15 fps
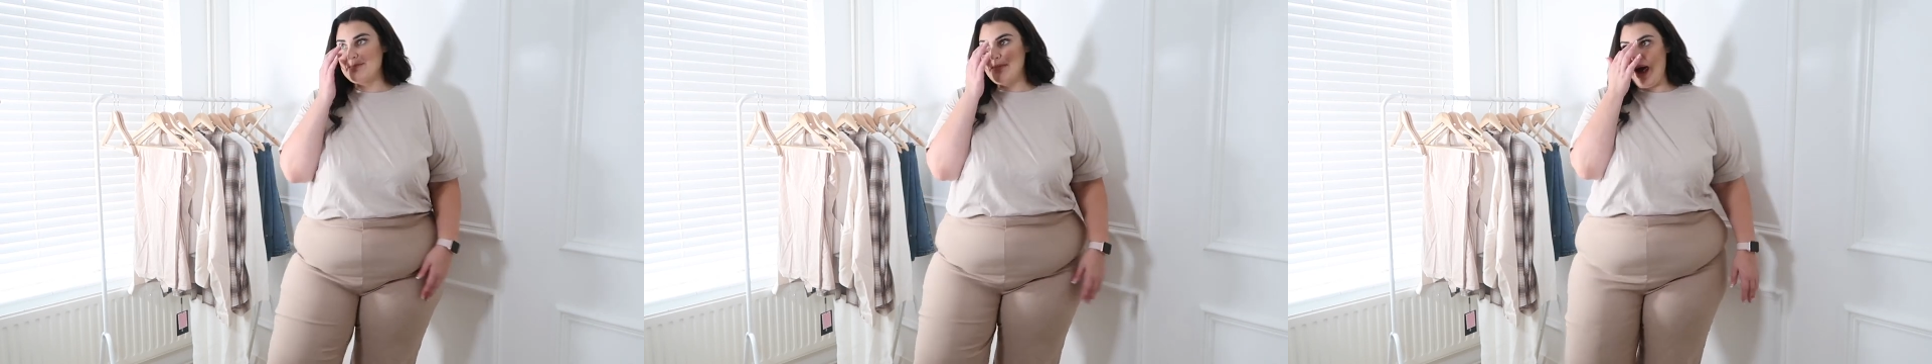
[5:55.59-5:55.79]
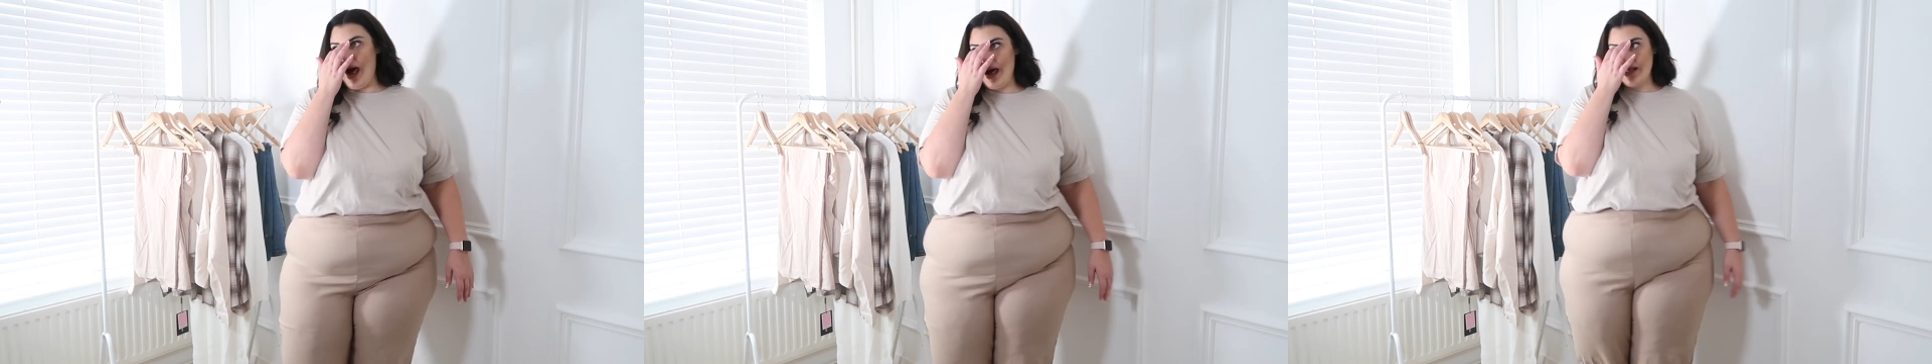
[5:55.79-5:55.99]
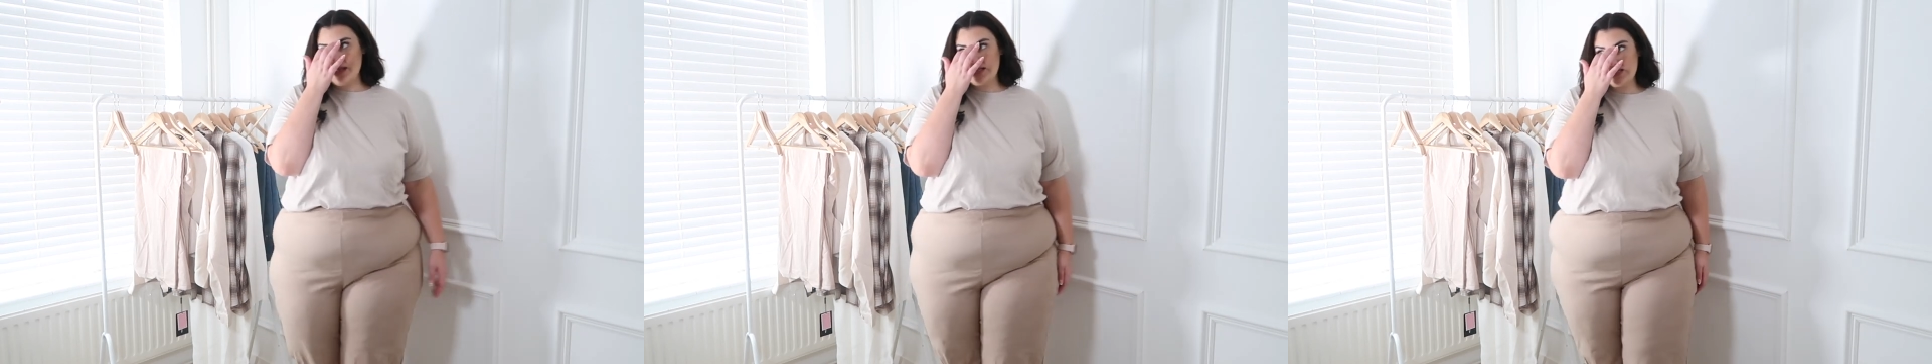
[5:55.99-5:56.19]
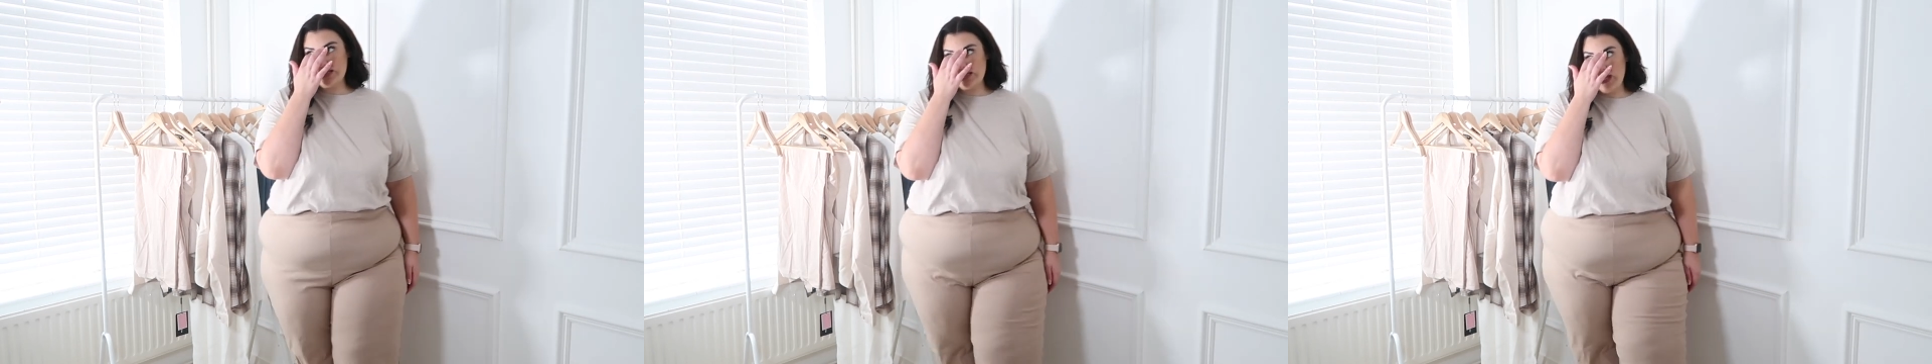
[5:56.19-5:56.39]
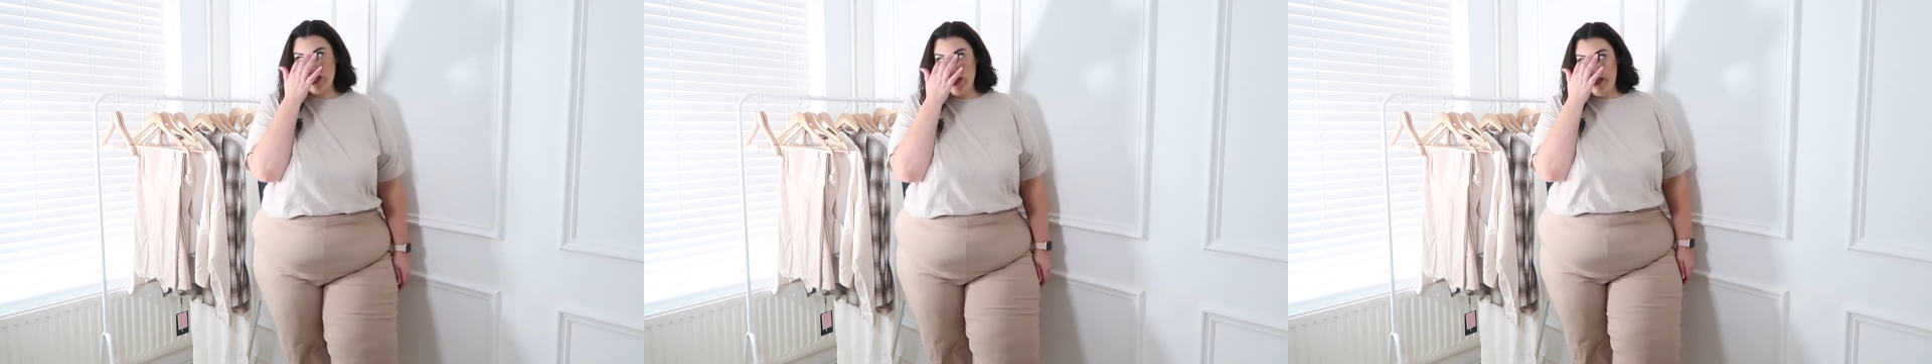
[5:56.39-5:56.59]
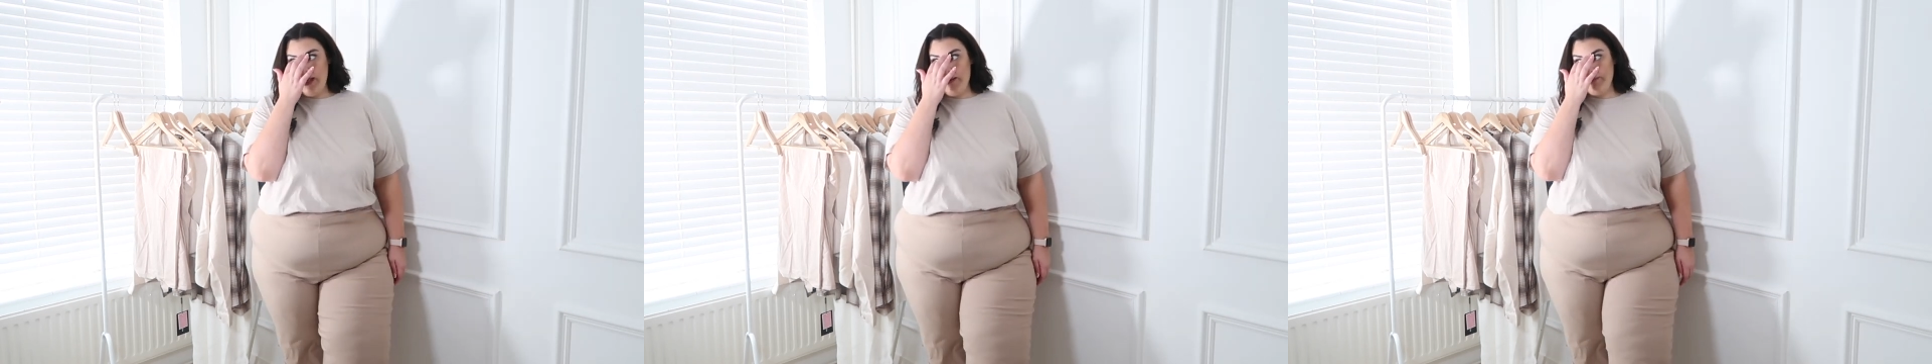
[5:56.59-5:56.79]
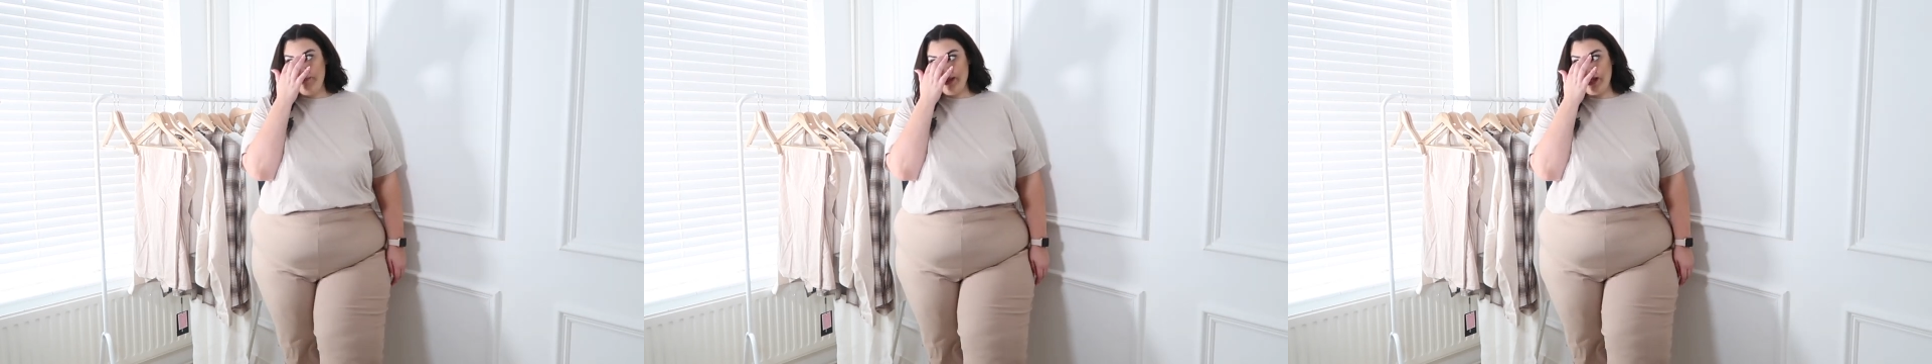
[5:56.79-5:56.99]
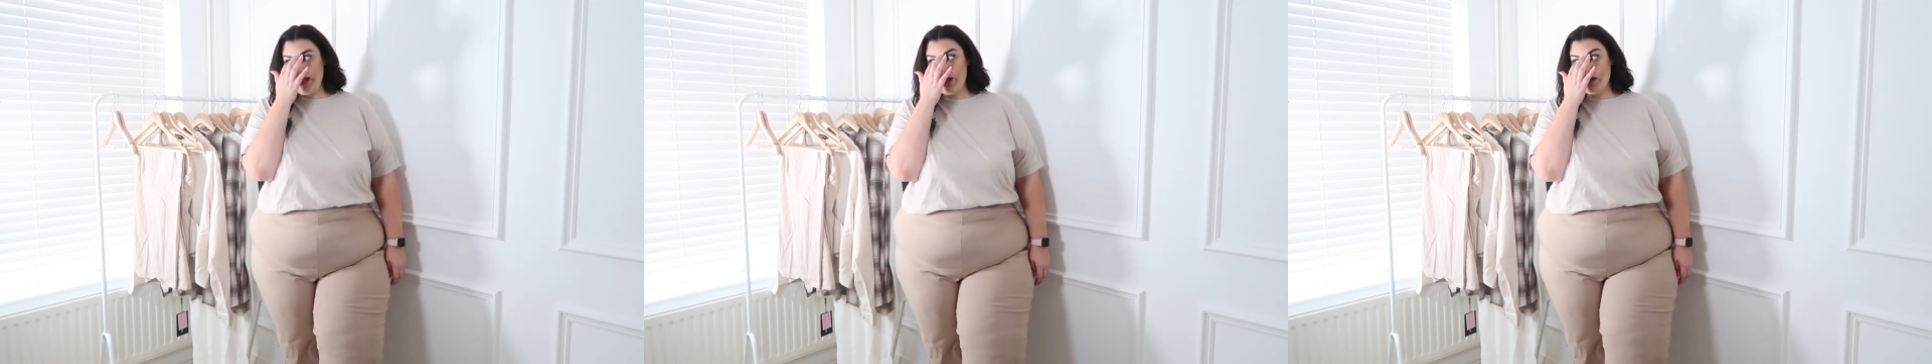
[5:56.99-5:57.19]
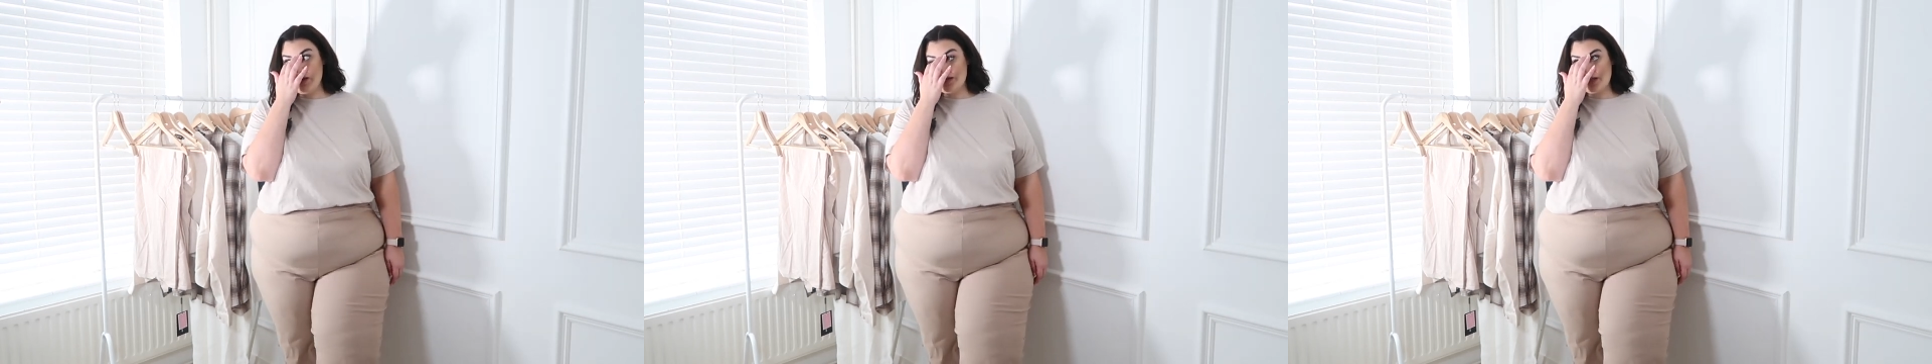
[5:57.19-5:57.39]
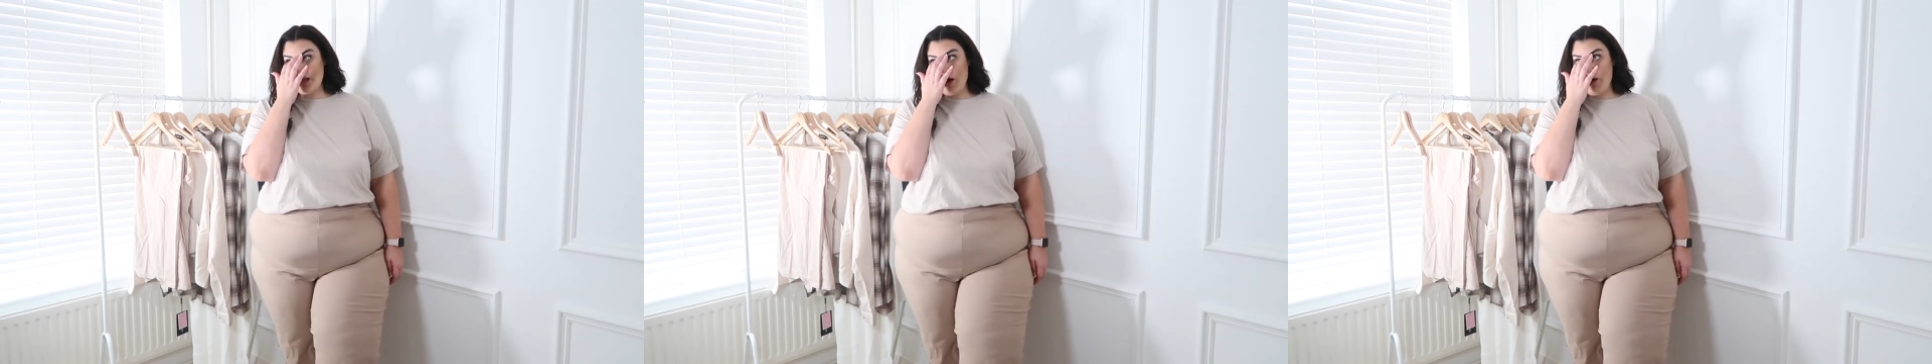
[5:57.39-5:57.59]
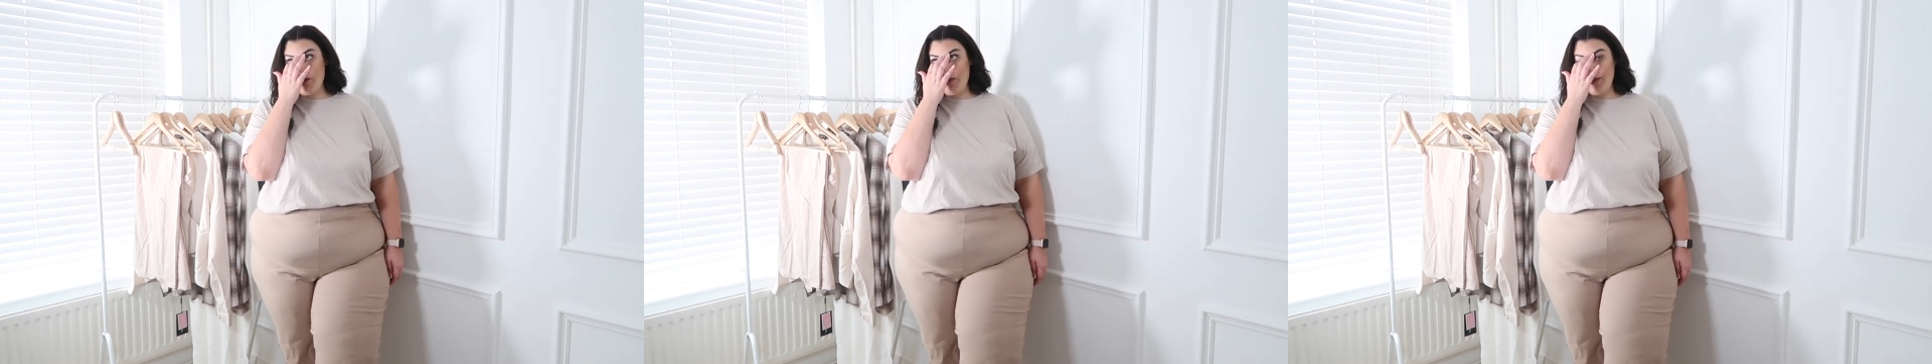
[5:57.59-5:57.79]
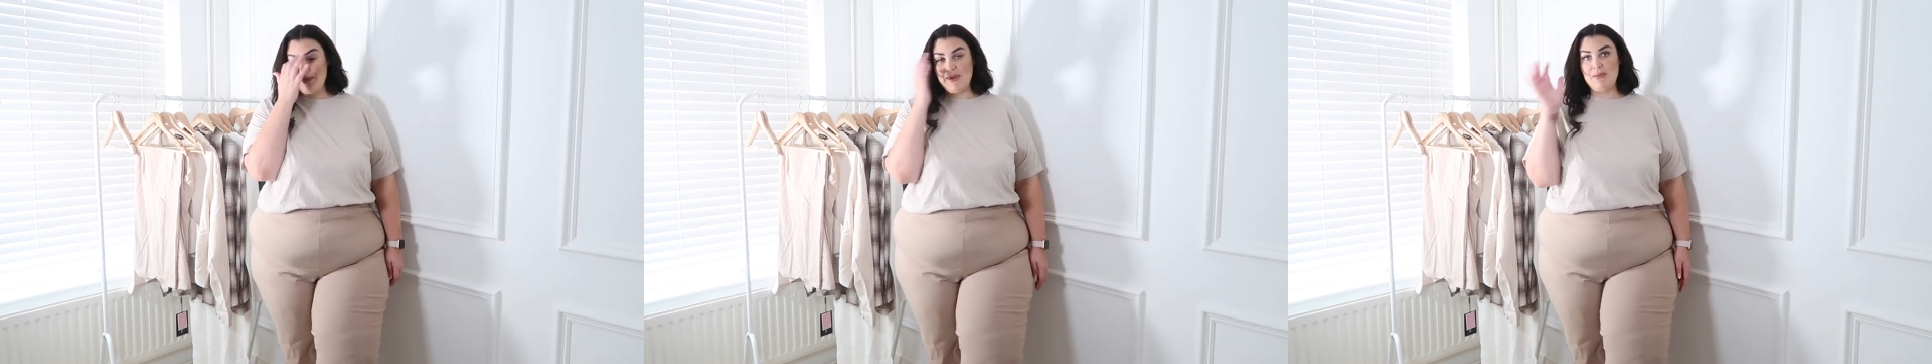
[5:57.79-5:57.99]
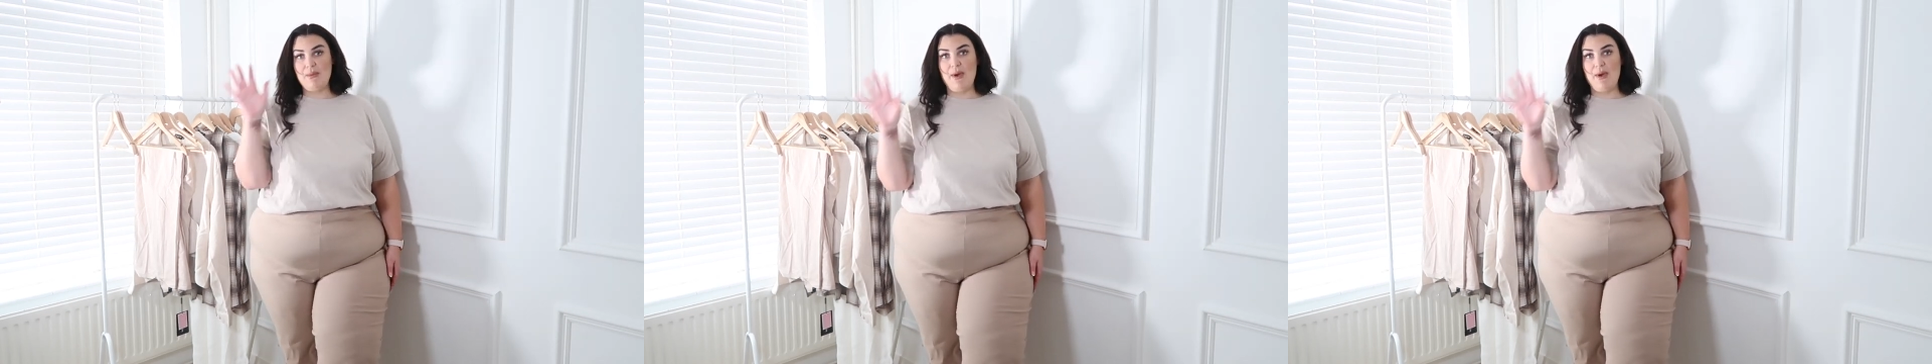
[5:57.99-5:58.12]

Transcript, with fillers: must because I'll probably